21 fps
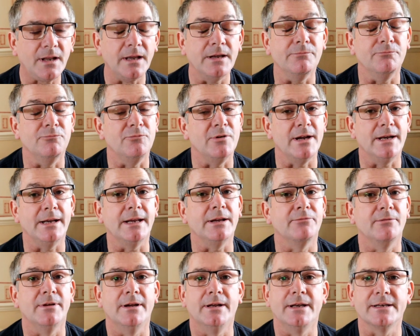I'm really,
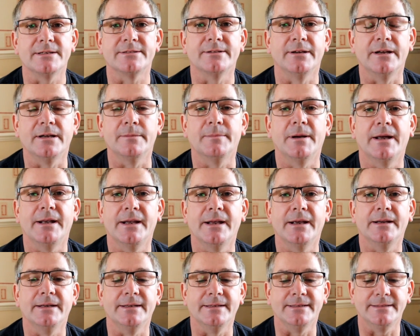really excited about it,
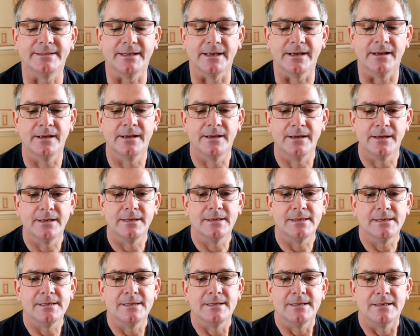and it's, uh,
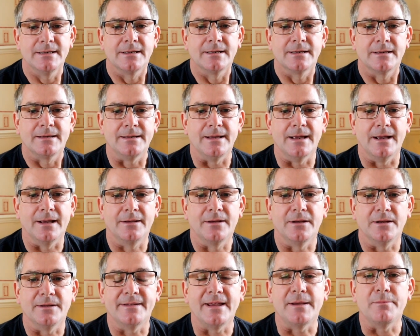yeah,
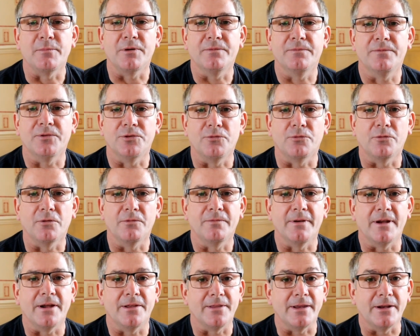going to take my
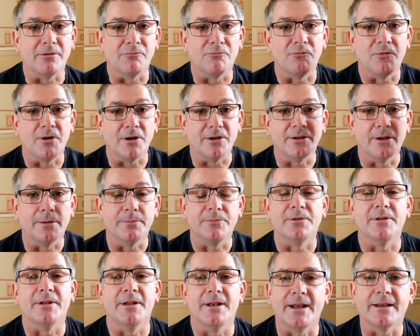photography, I think, right up
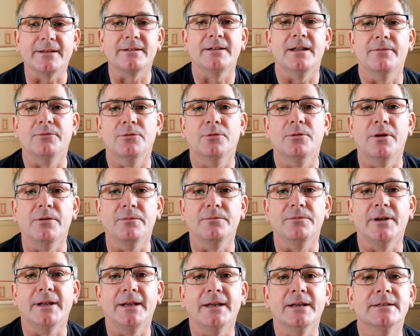to the next level,
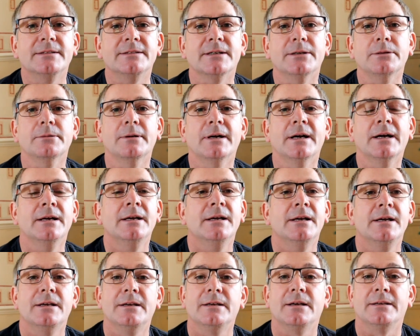hopefully. So uh,
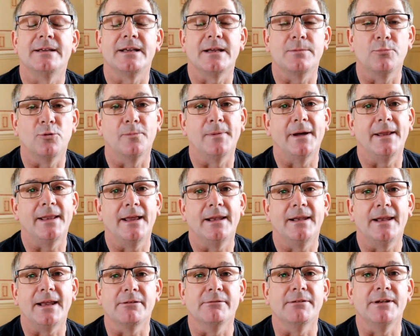I'll tell you more about
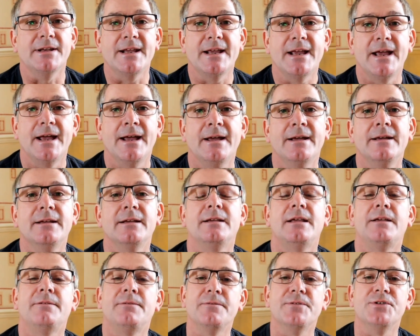that later in the year.
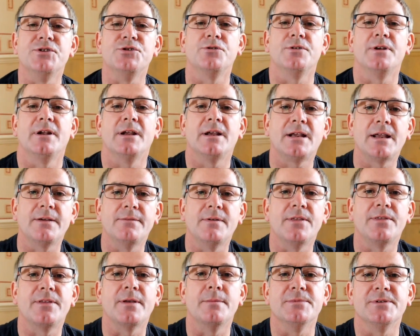If you've enjoyed it, give
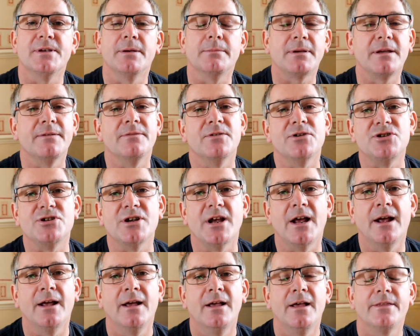it a thumbs up, give it a
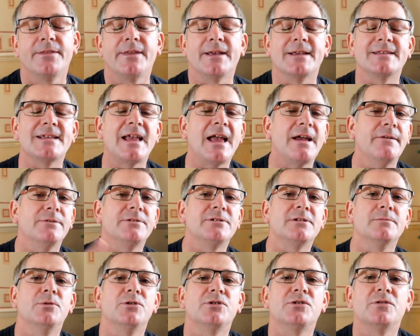share. Thanks ever
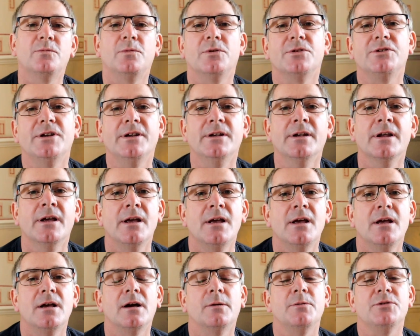so much for watching.
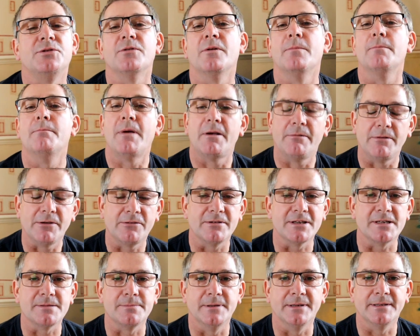I wish you a Merry
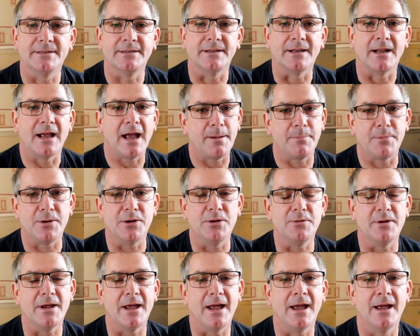Christmas and a Happy
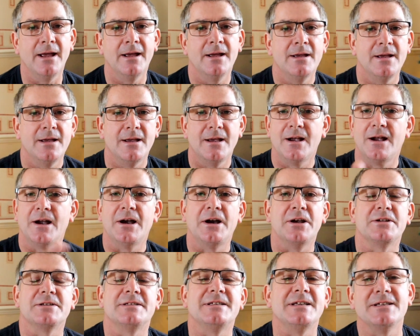New Year,
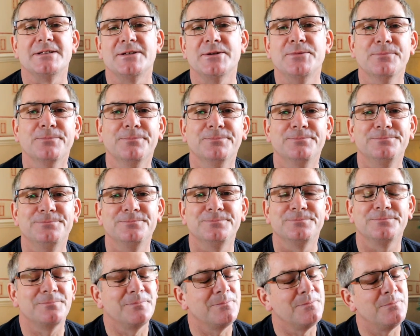and I'll see you soon.
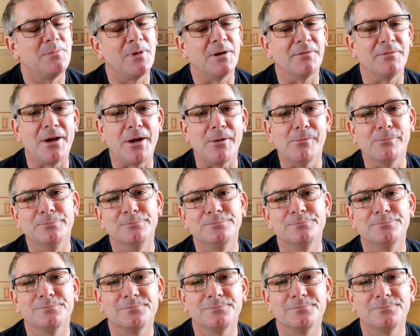Bye for now.